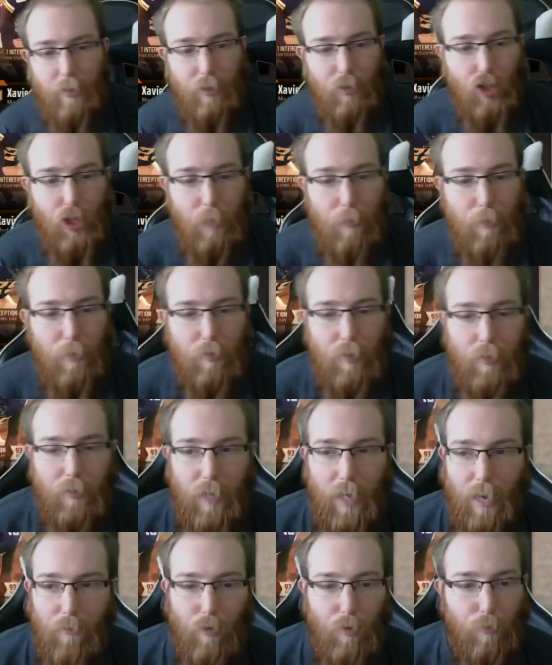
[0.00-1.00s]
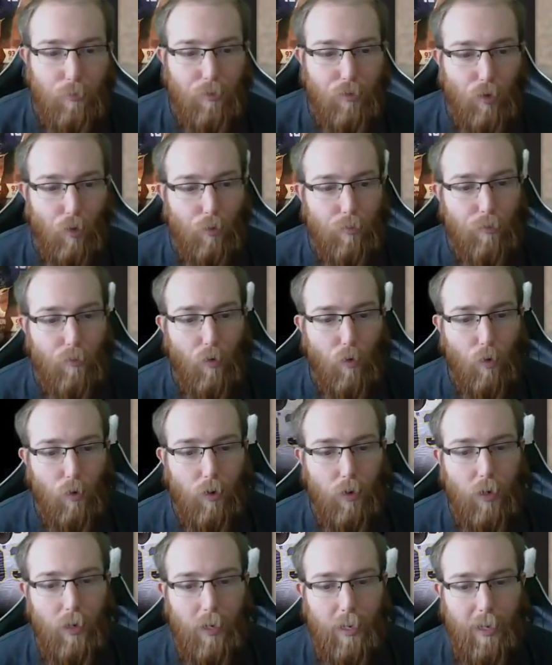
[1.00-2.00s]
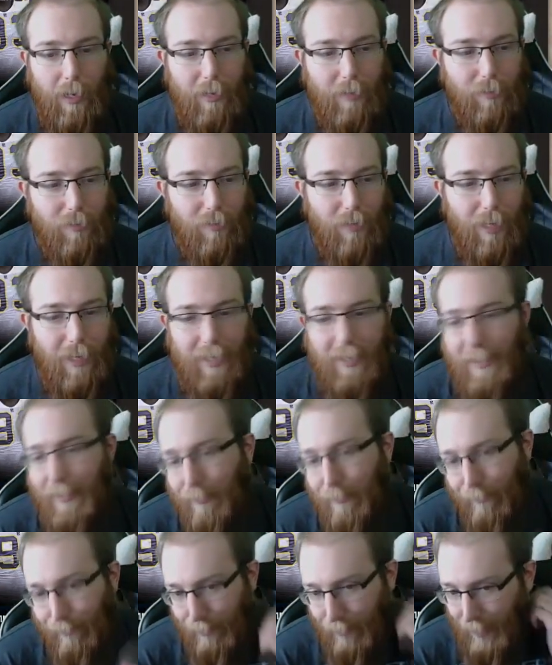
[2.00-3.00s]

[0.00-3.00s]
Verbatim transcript: it's like the cheapest he's ever sold for. It's like